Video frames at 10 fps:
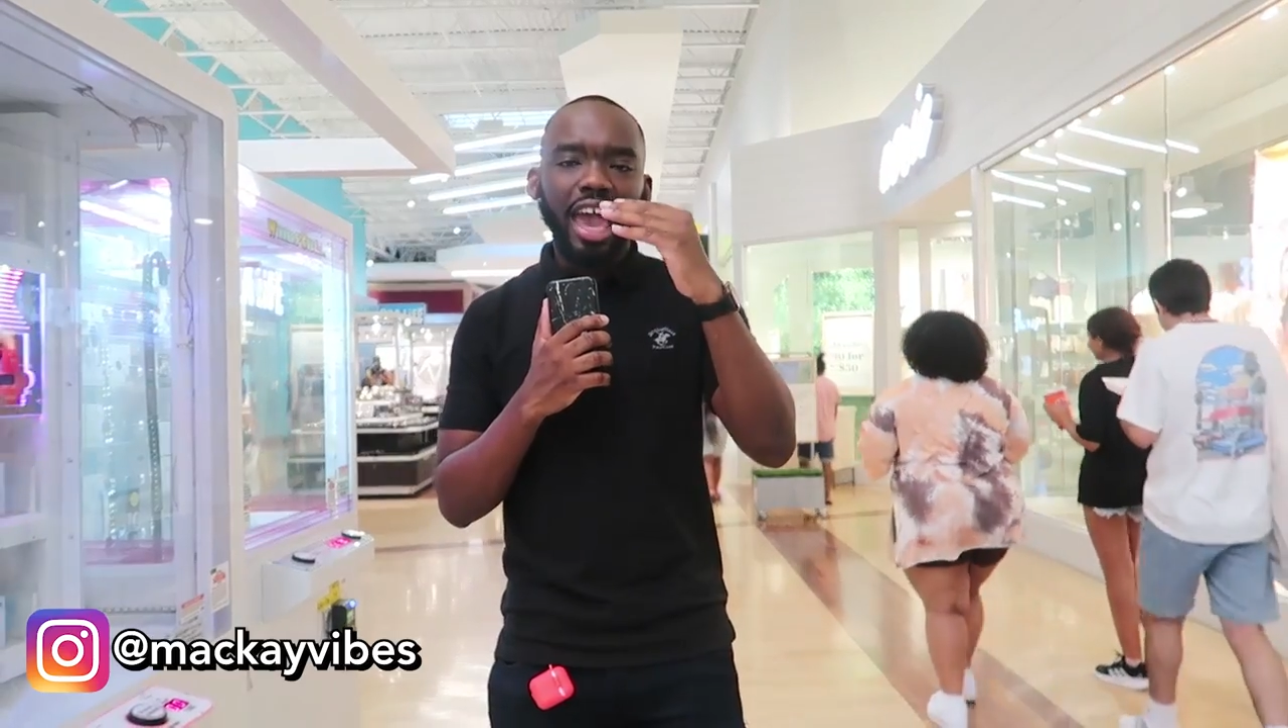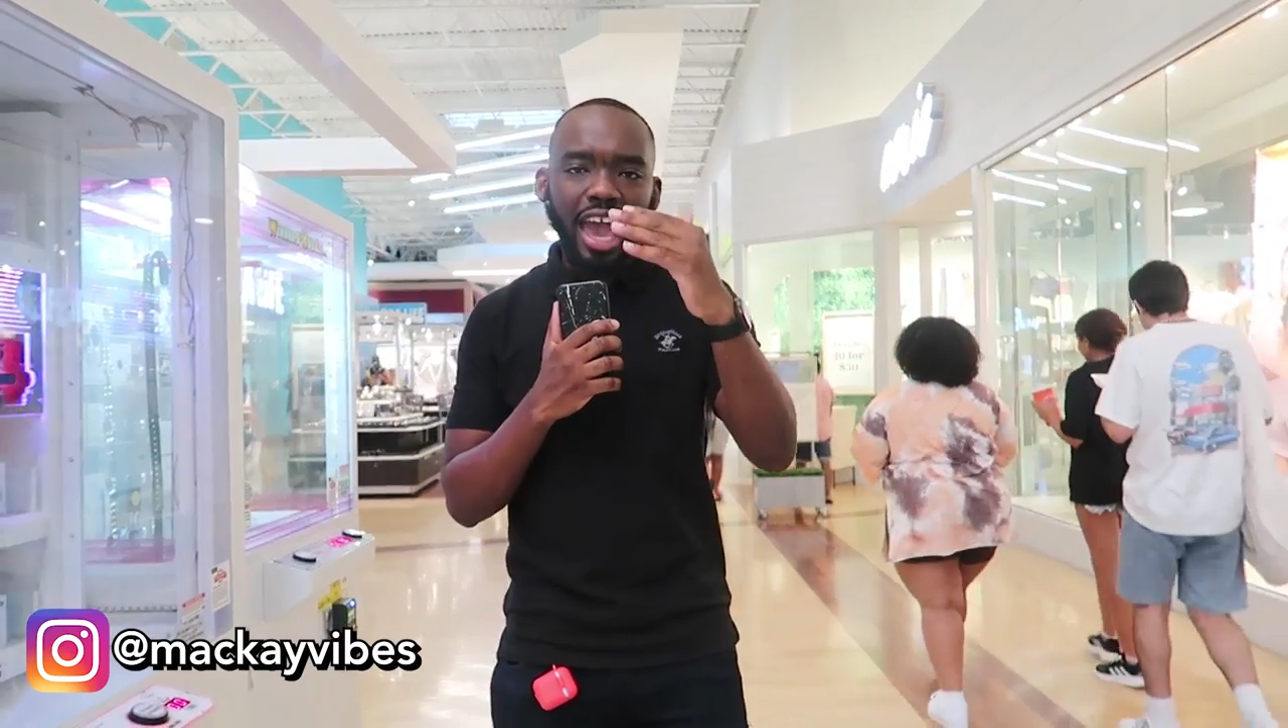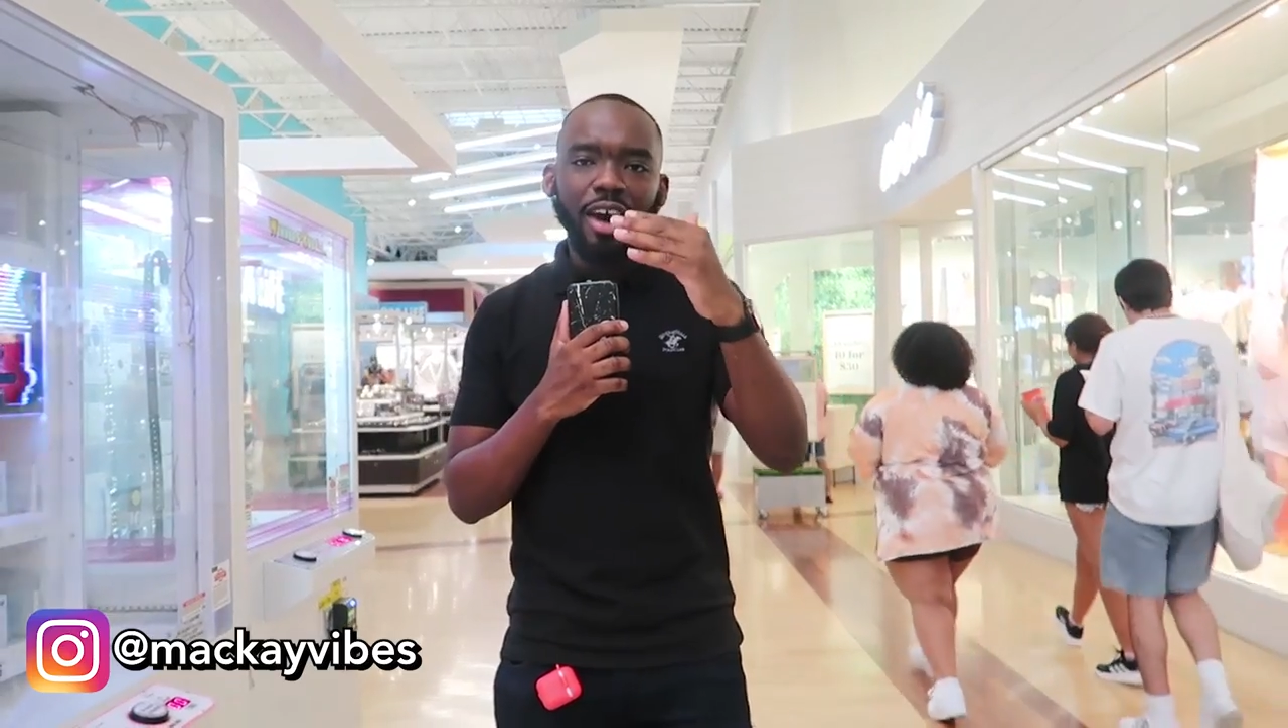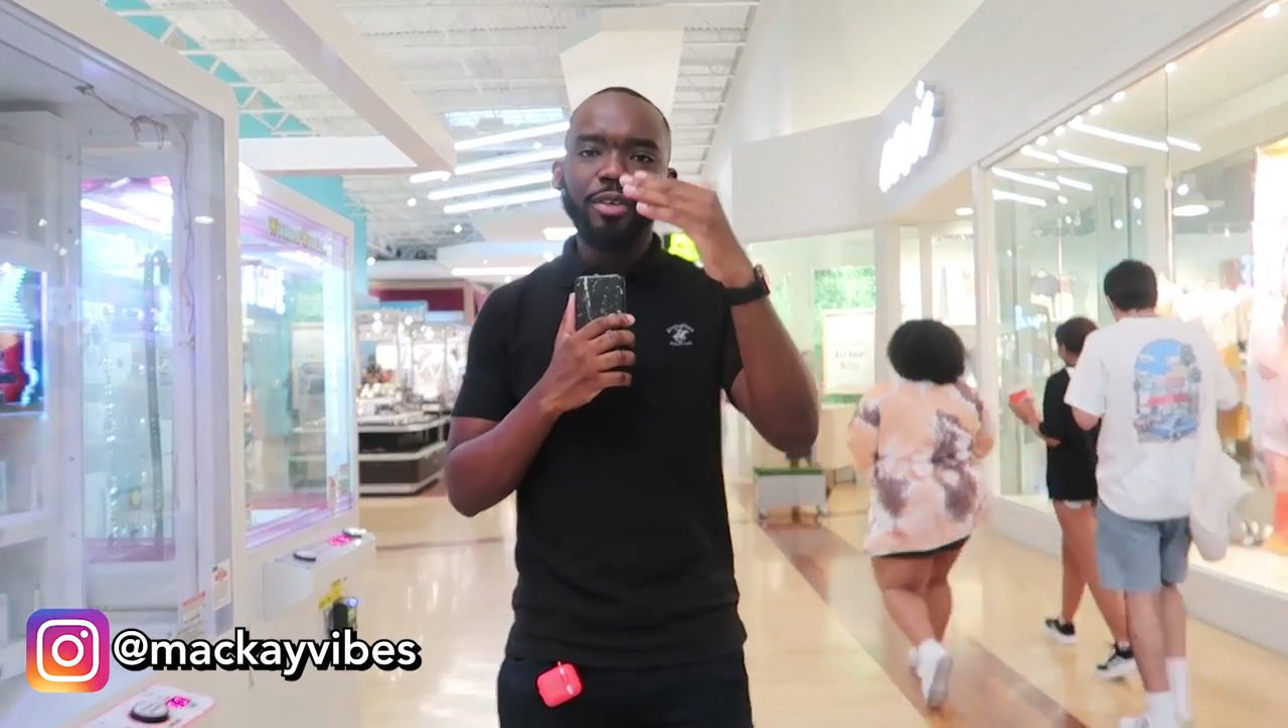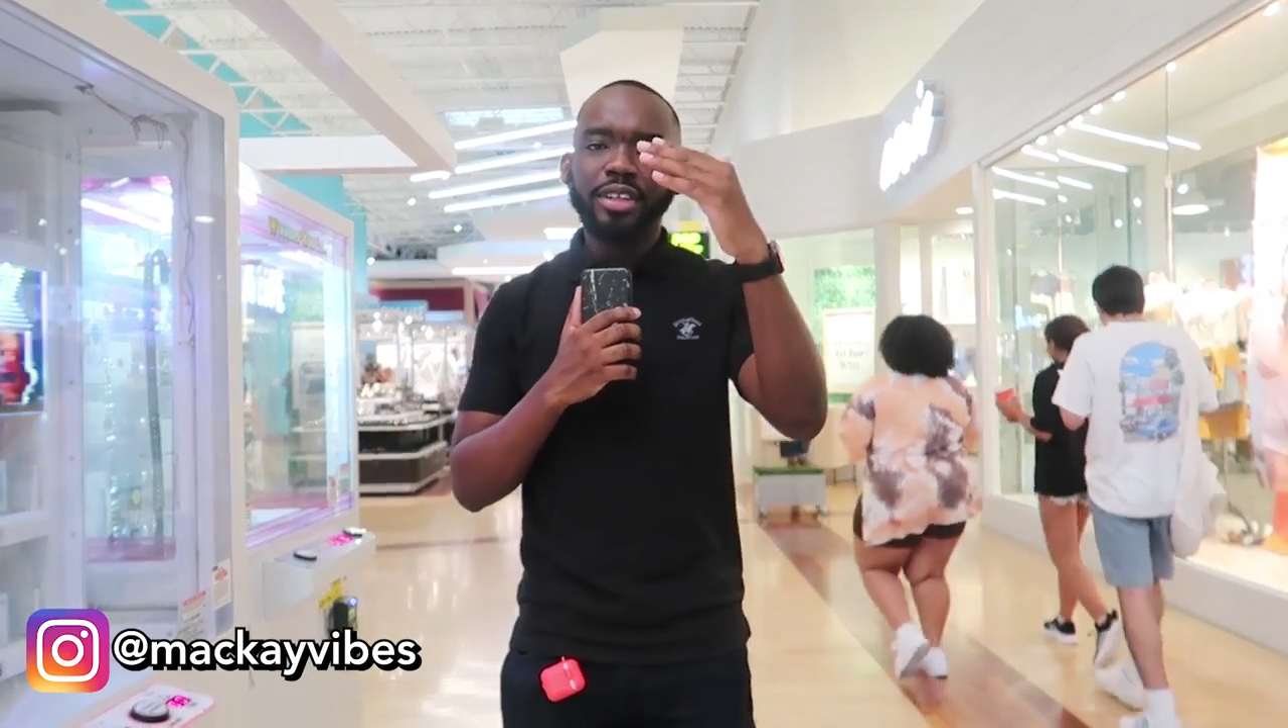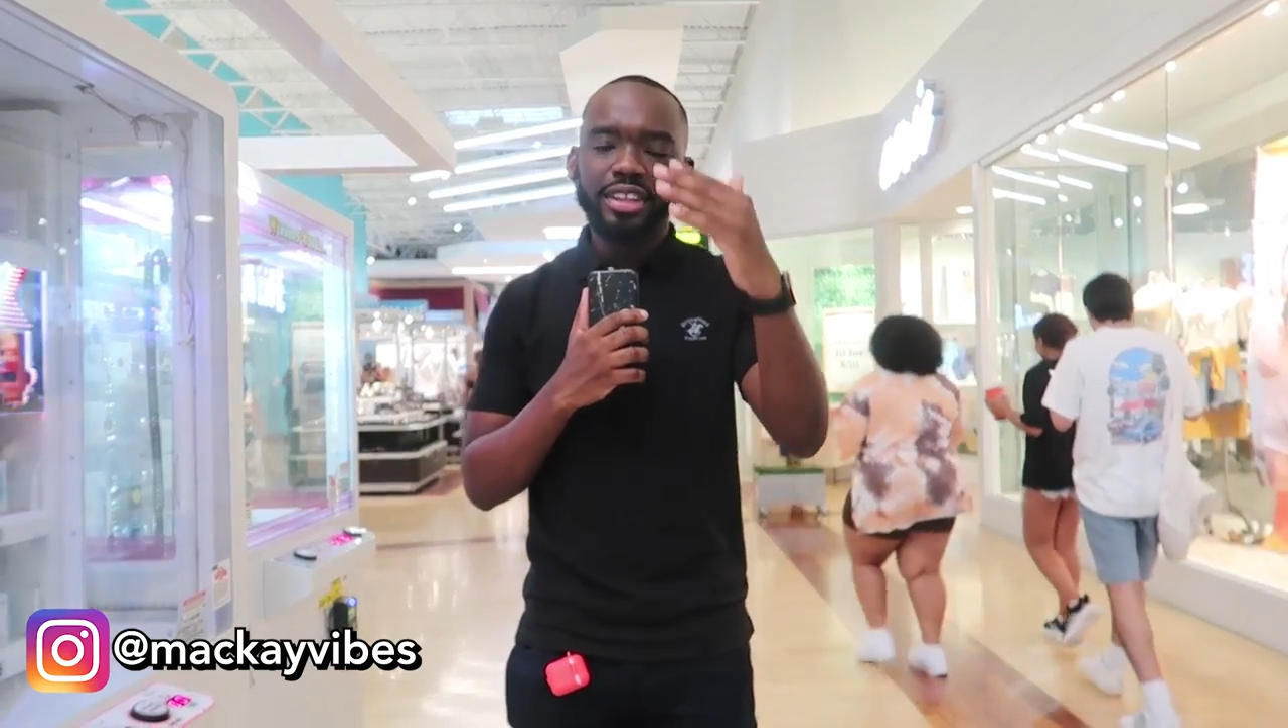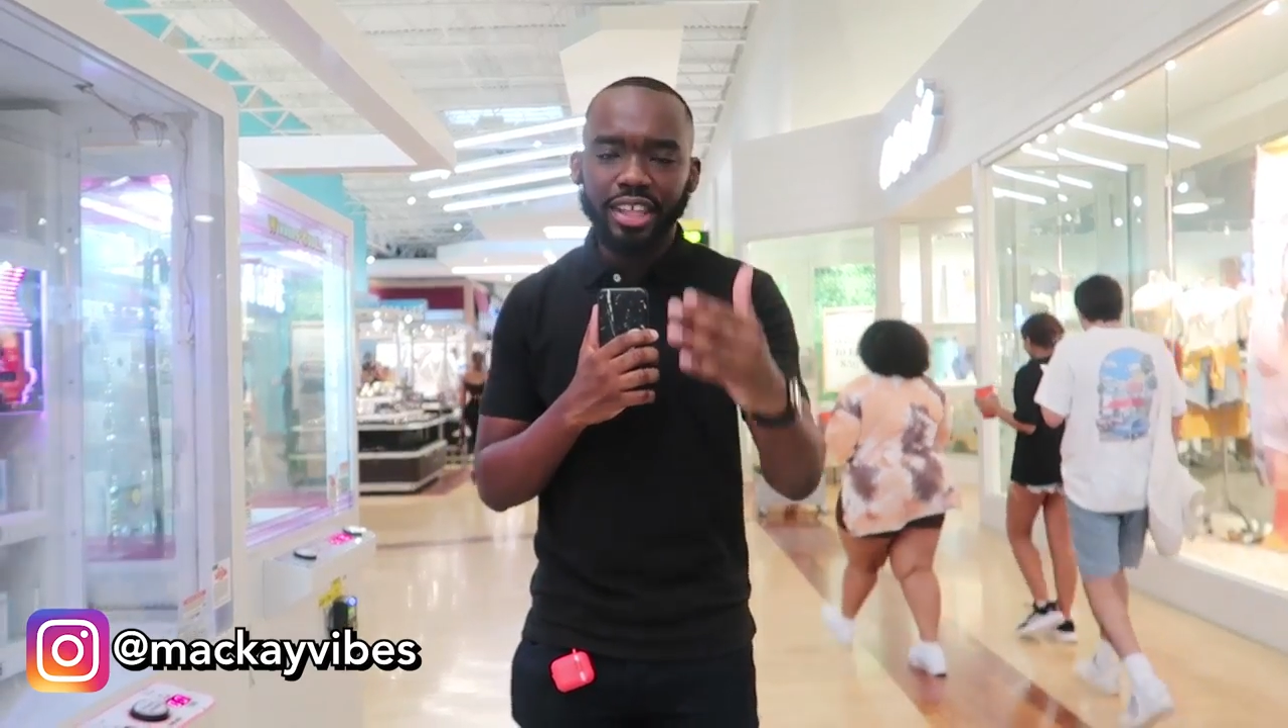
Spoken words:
out